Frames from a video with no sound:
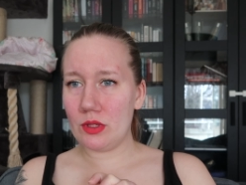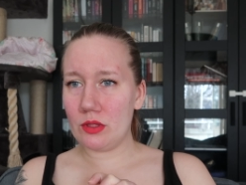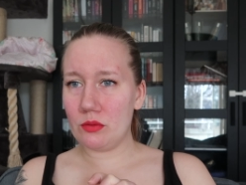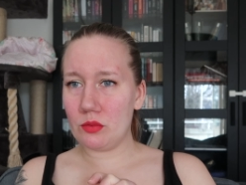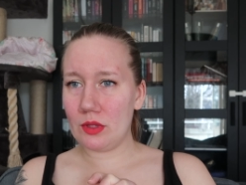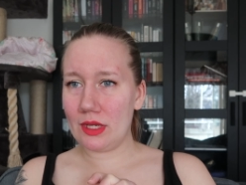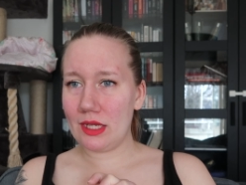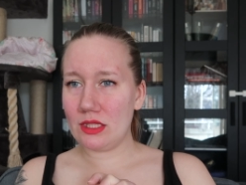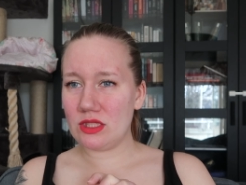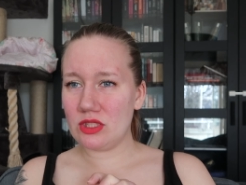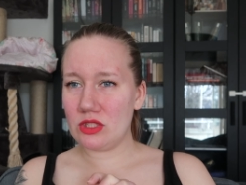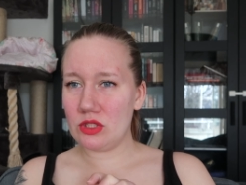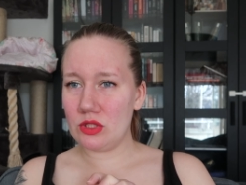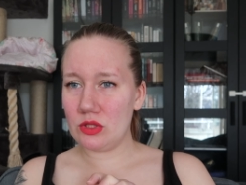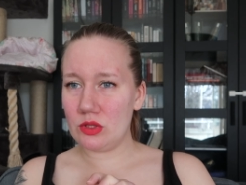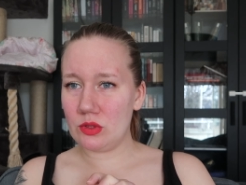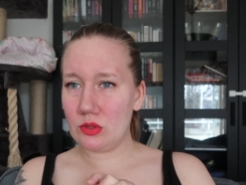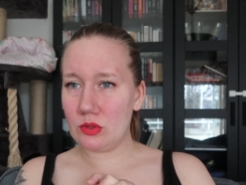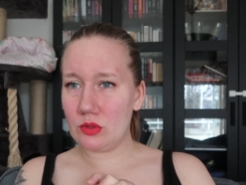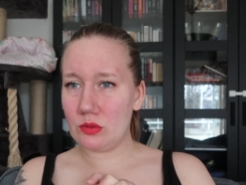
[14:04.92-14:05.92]
will wait
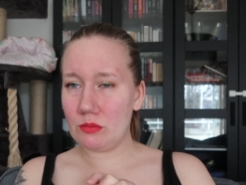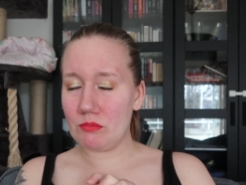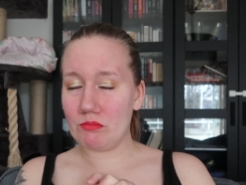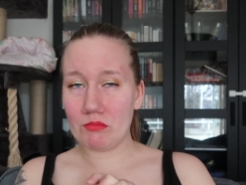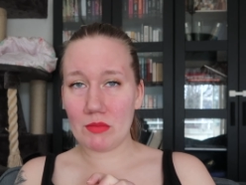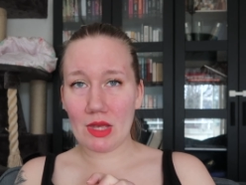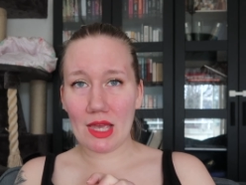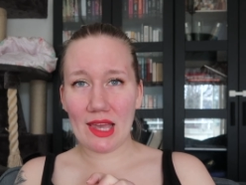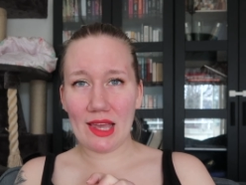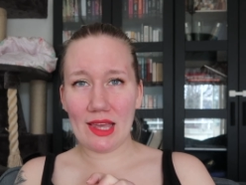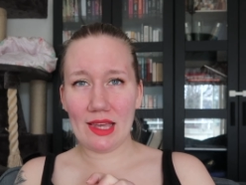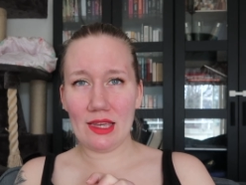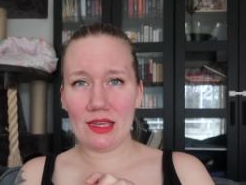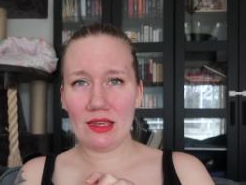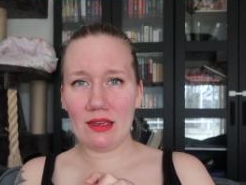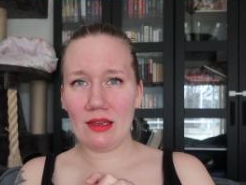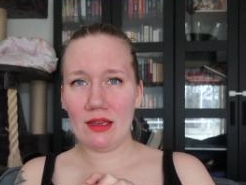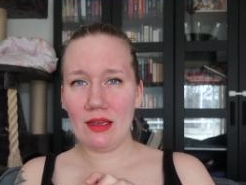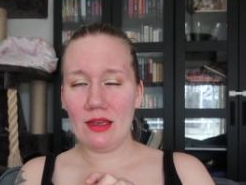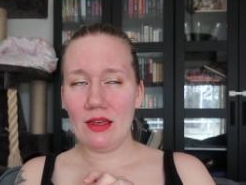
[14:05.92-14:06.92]
to
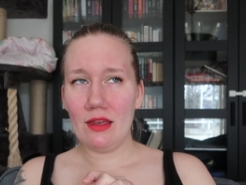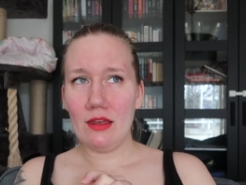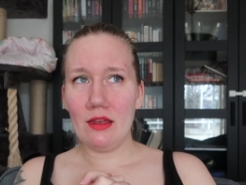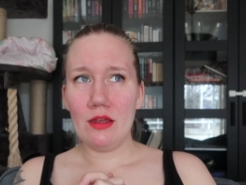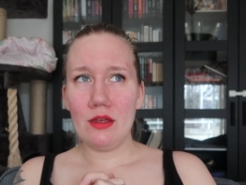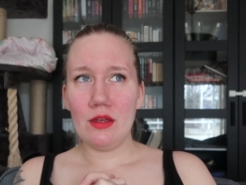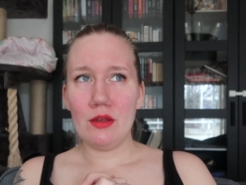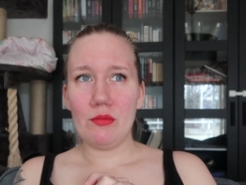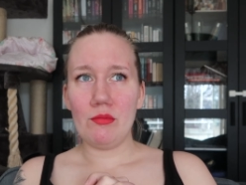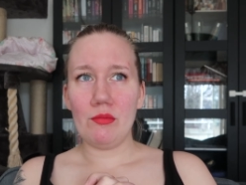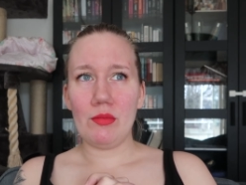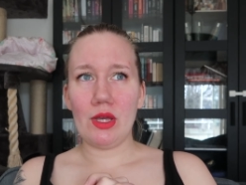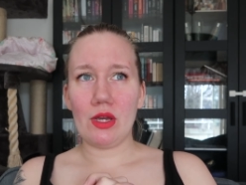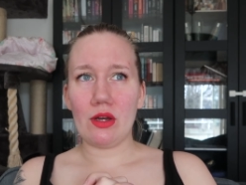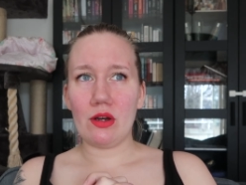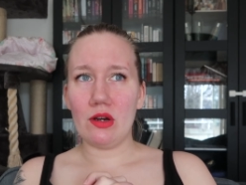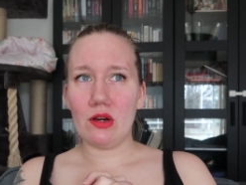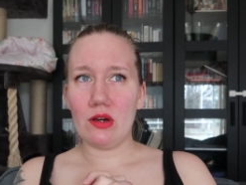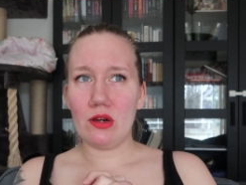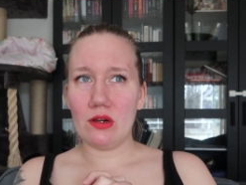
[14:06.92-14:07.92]
May
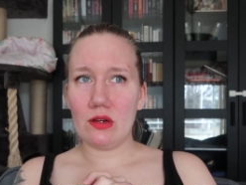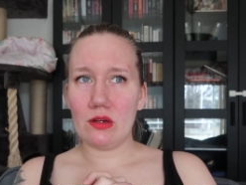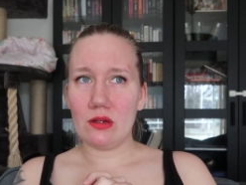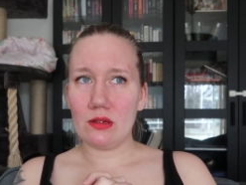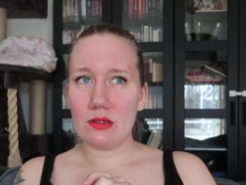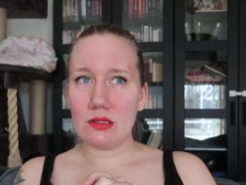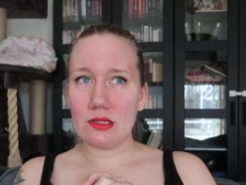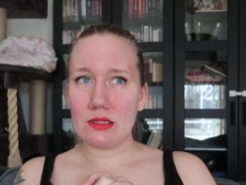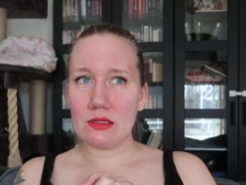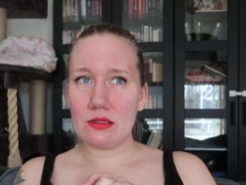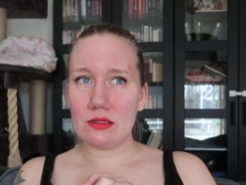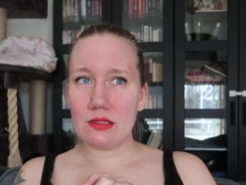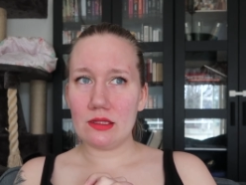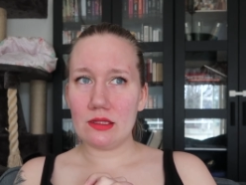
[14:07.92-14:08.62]
because